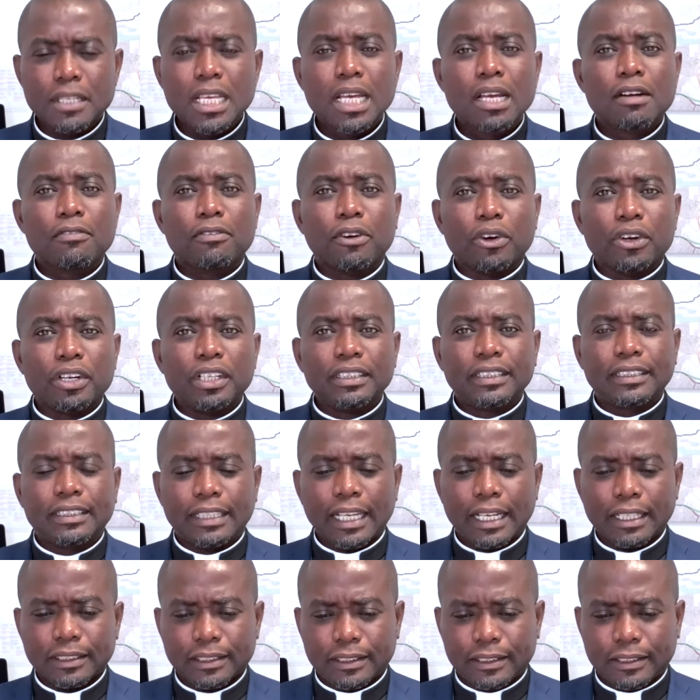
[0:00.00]
For
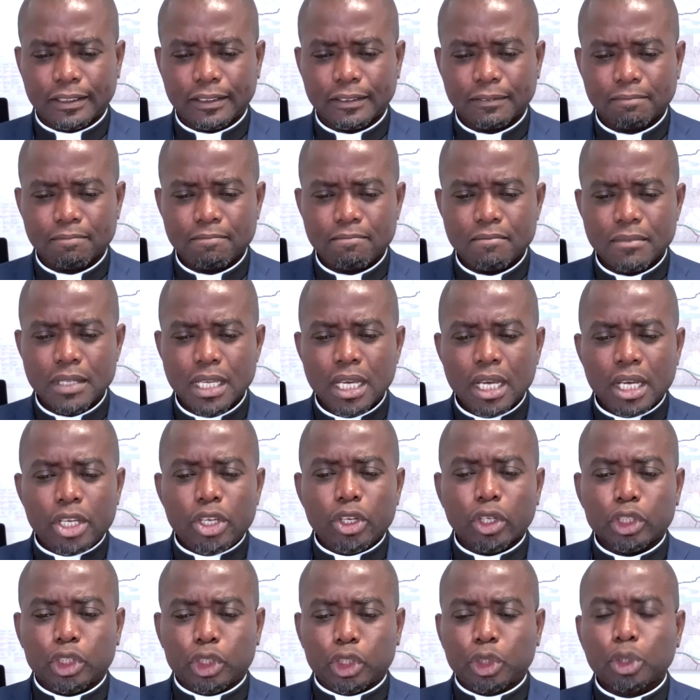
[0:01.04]
instance,
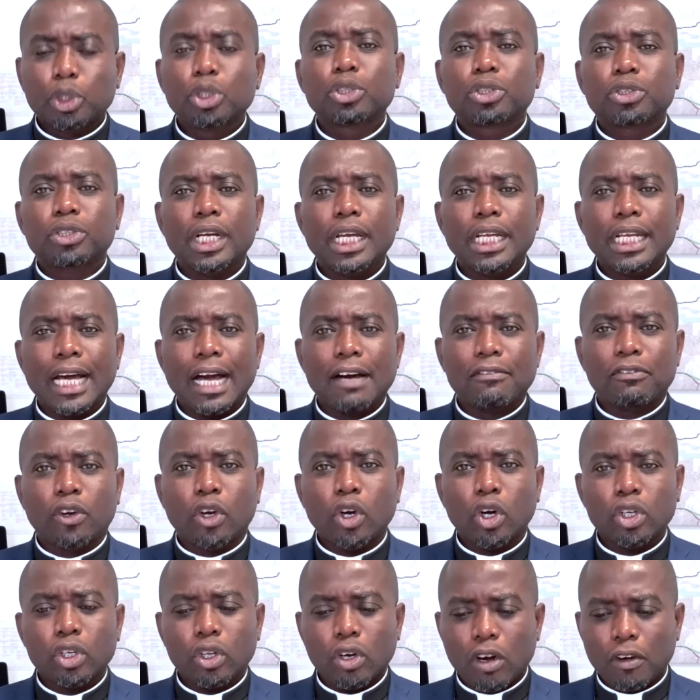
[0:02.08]
your children have
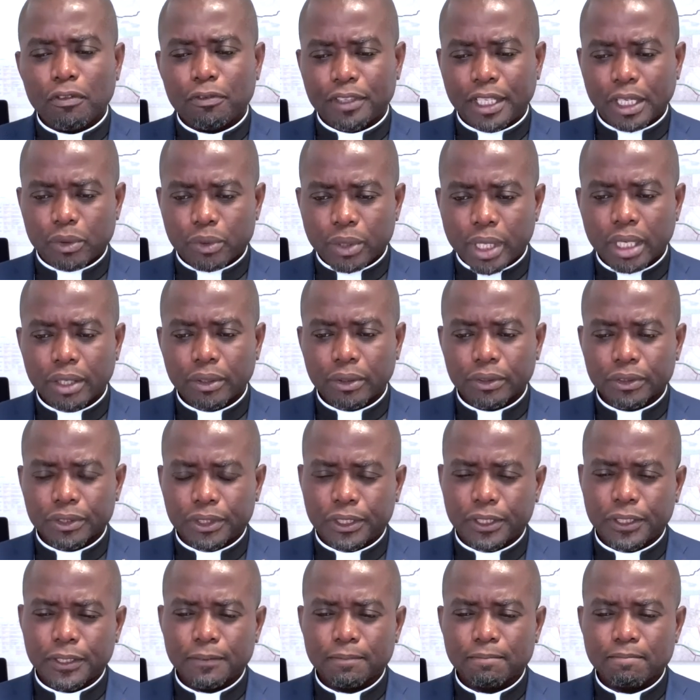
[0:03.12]
gone off the
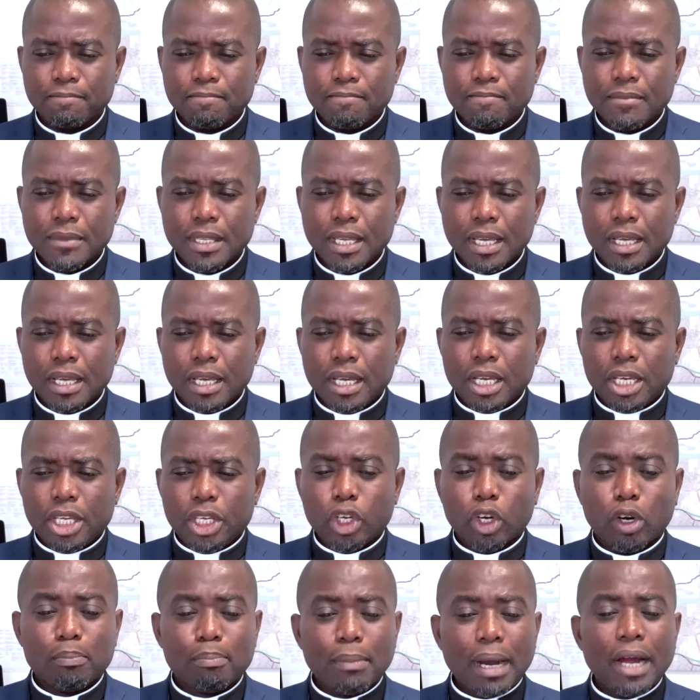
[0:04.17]
rails.
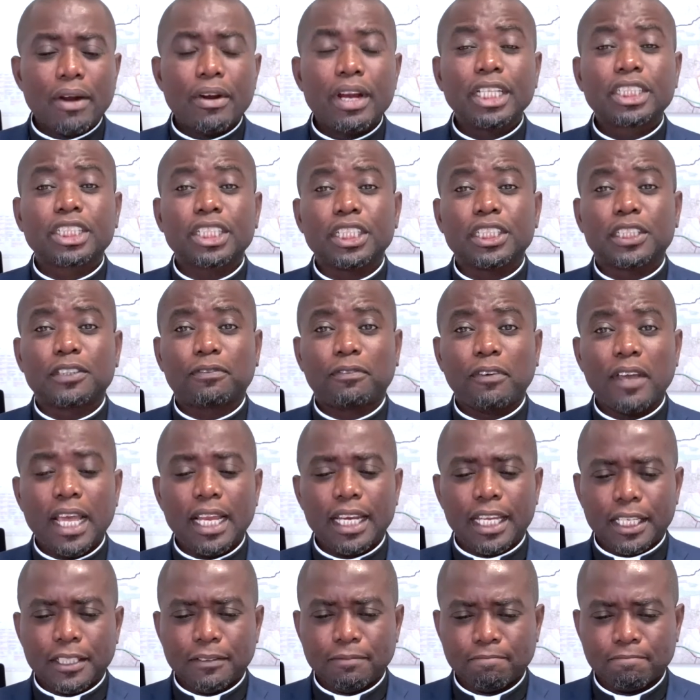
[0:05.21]
Your marriage is
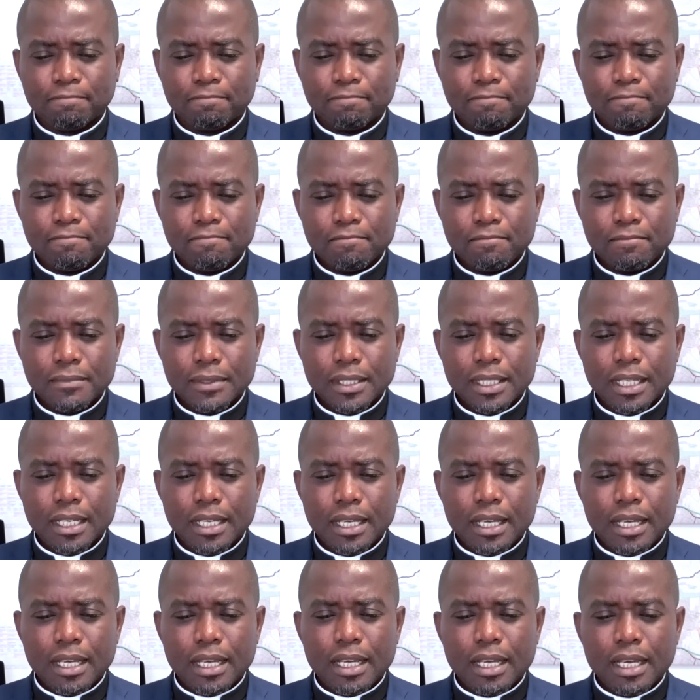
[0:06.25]
failing.
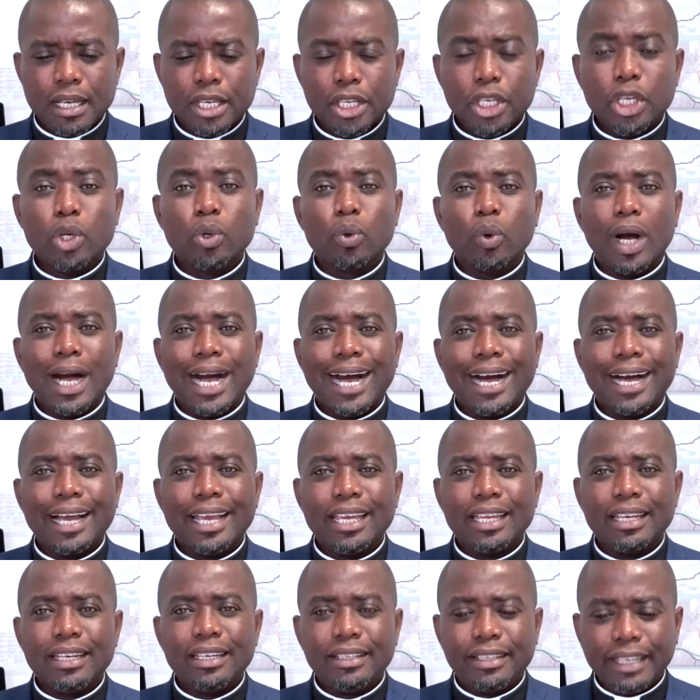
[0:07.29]
You are
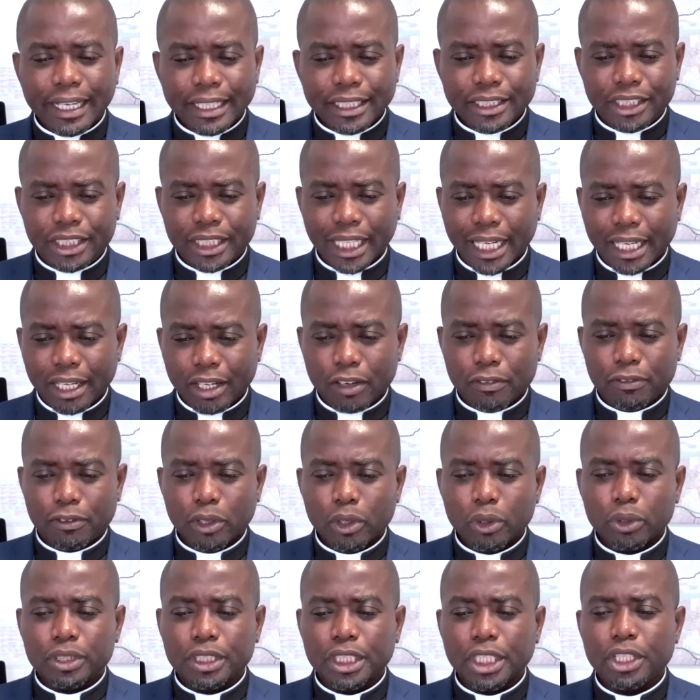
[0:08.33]
in danger of
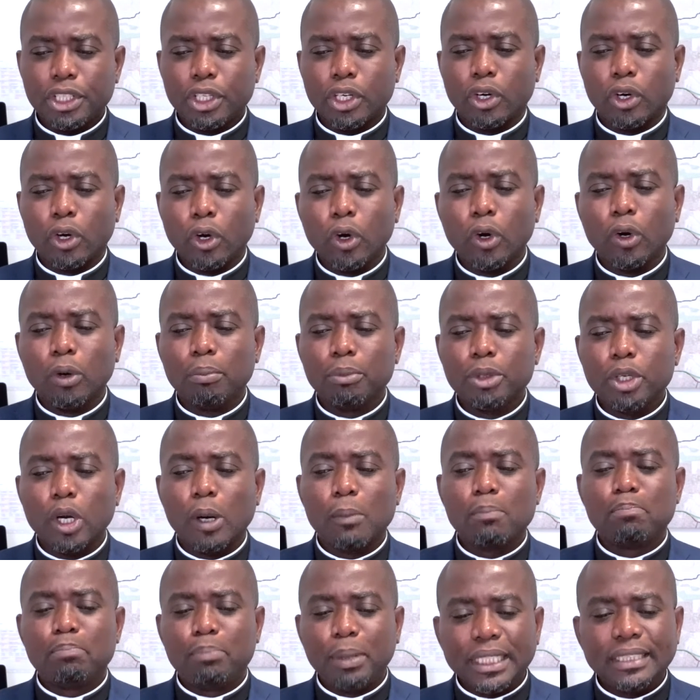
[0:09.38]
losing your home.
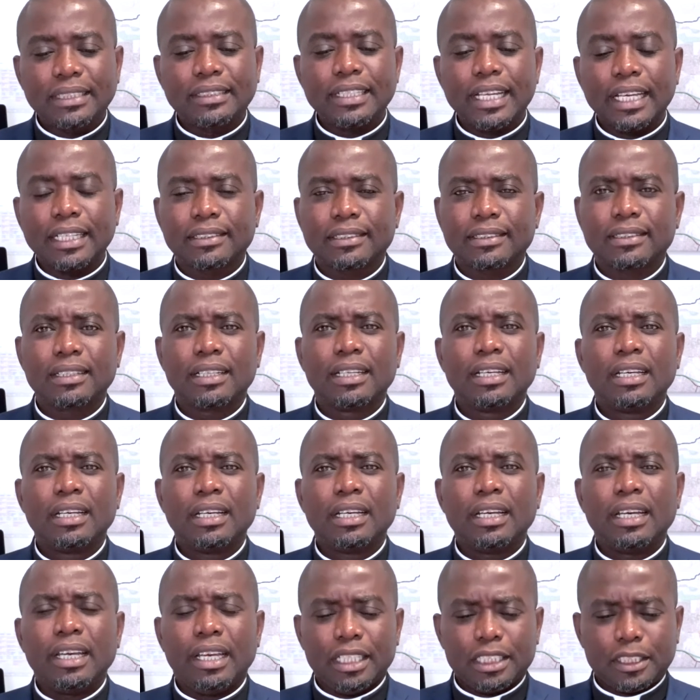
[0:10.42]
Your business
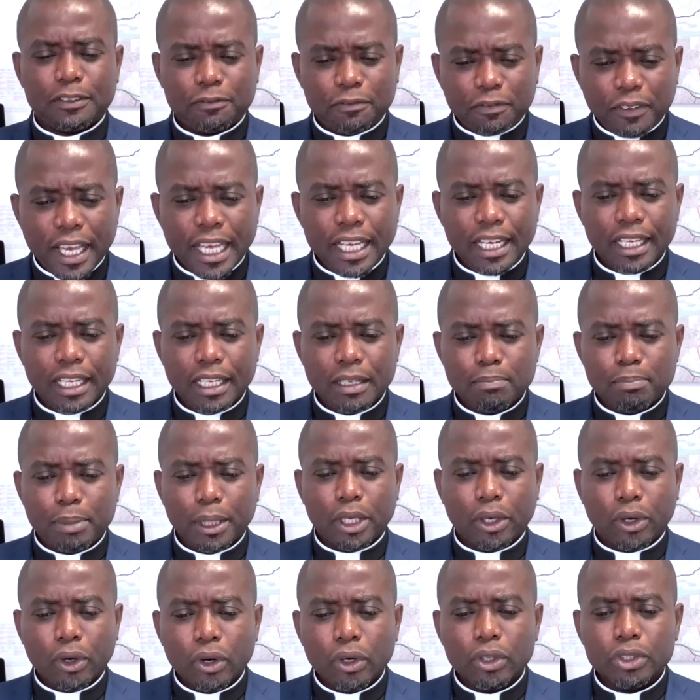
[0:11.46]
is failing
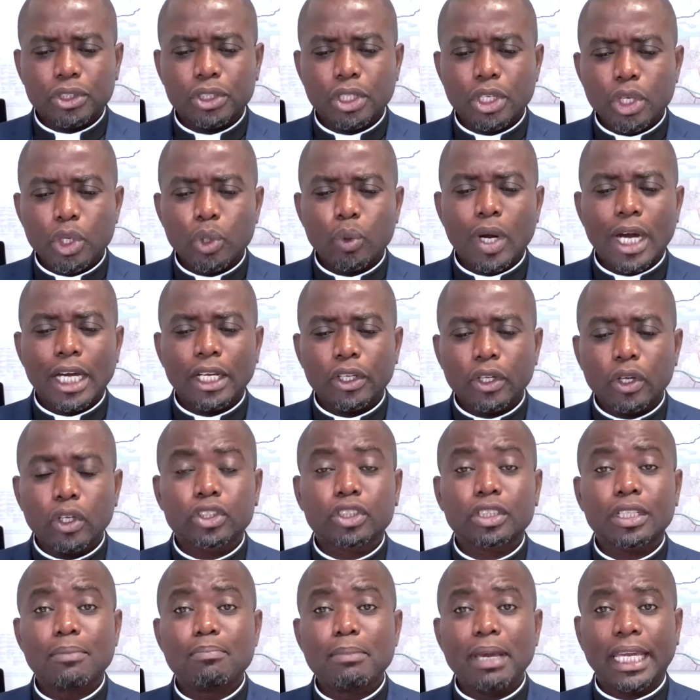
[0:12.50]
because you are
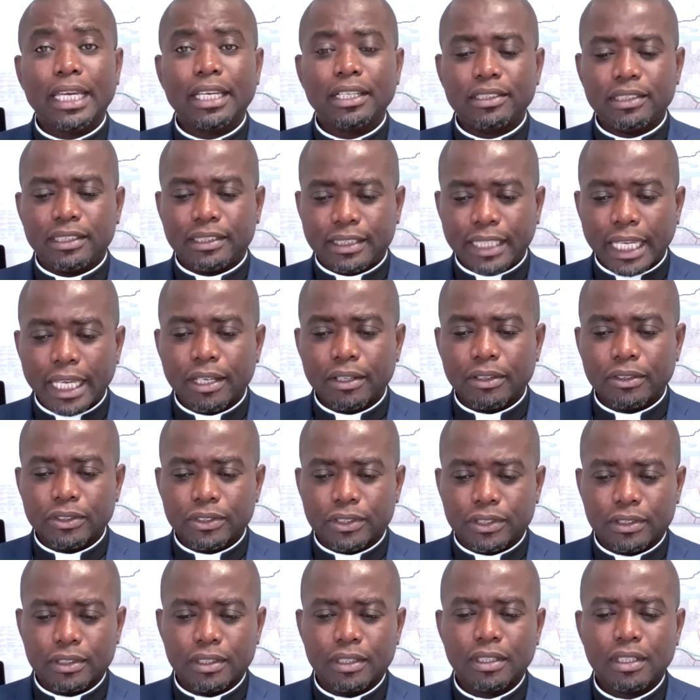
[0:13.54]
not making sales.